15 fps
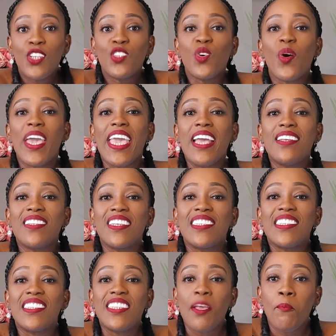So here's a
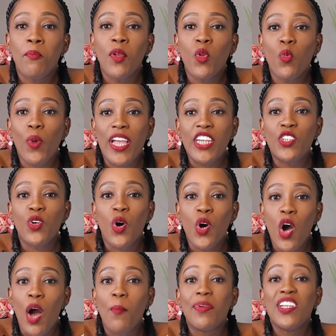simple way to
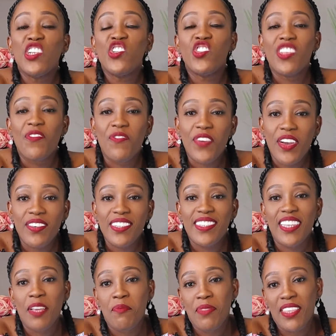accomplish the very
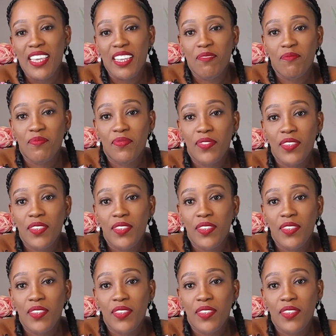same thing.